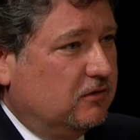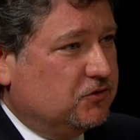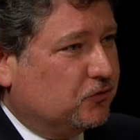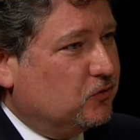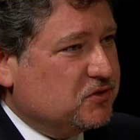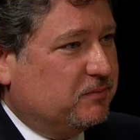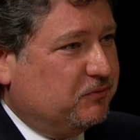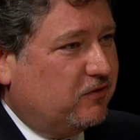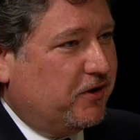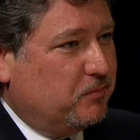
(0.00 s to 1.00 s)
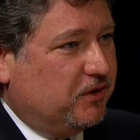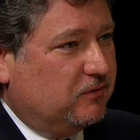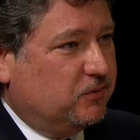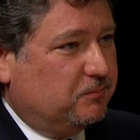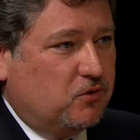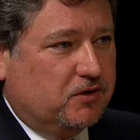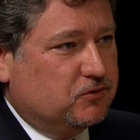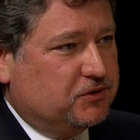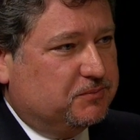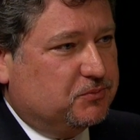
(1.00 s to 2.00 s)
journalism environment with mm-hmm.
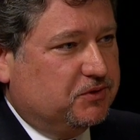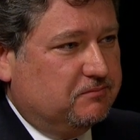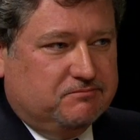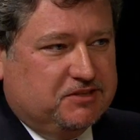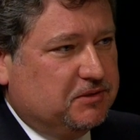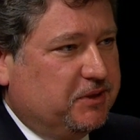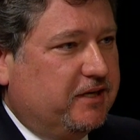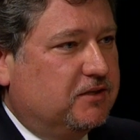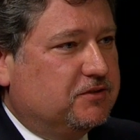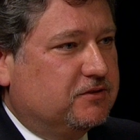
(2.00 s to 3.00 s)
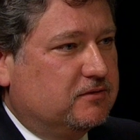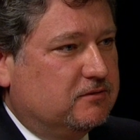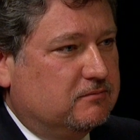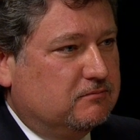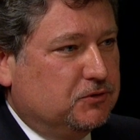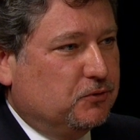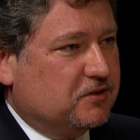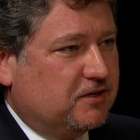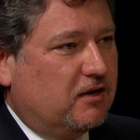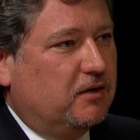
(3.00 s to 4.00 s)
partnerships mm -hmm. with CBS and New
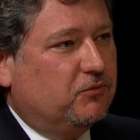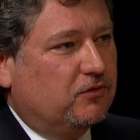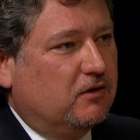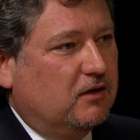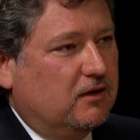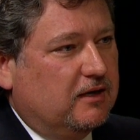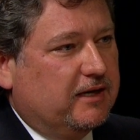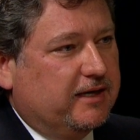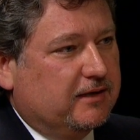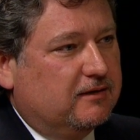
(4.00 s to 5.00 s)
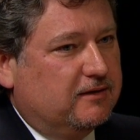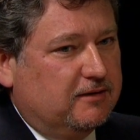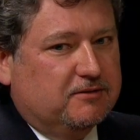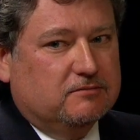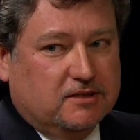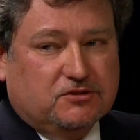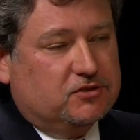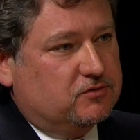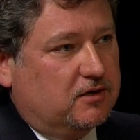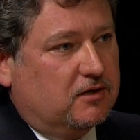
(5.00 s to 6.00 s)
York Times. And it,
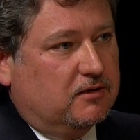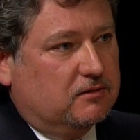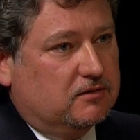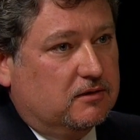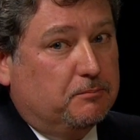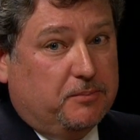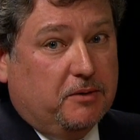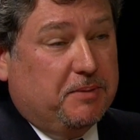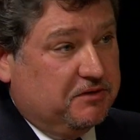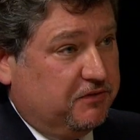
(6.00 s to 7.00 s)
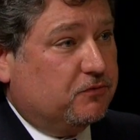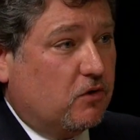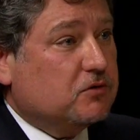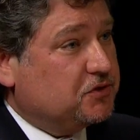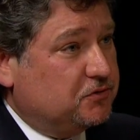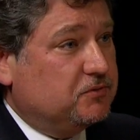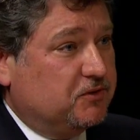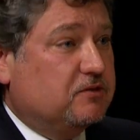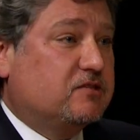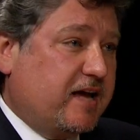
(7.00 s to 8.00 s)
it's uh, a benefit for our
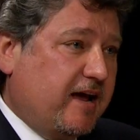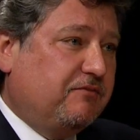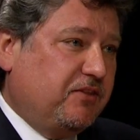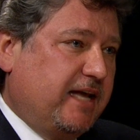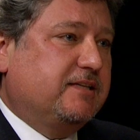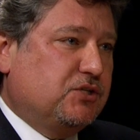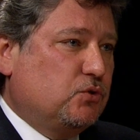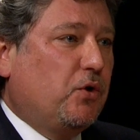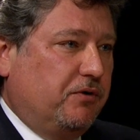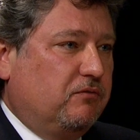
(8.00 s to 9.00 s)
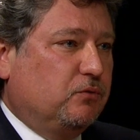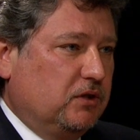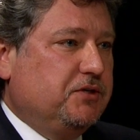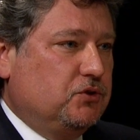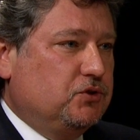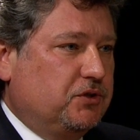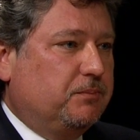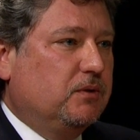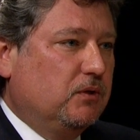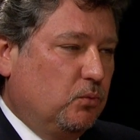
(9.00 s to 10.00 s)
students to have that sort of relationship
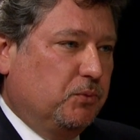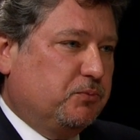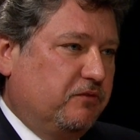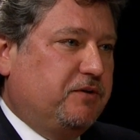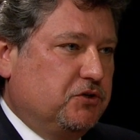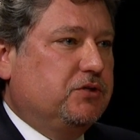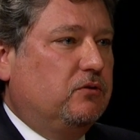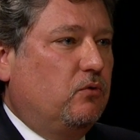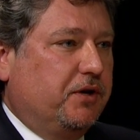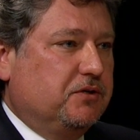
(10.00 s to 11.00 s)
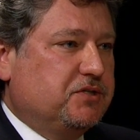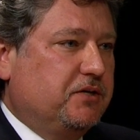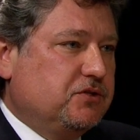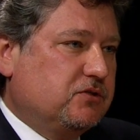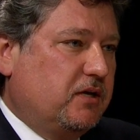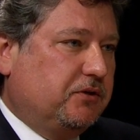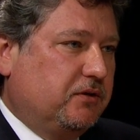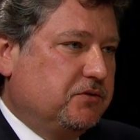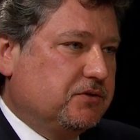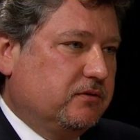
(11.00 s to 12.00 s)
with professional organizations like
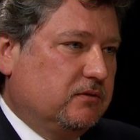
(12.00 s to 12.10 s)
those. And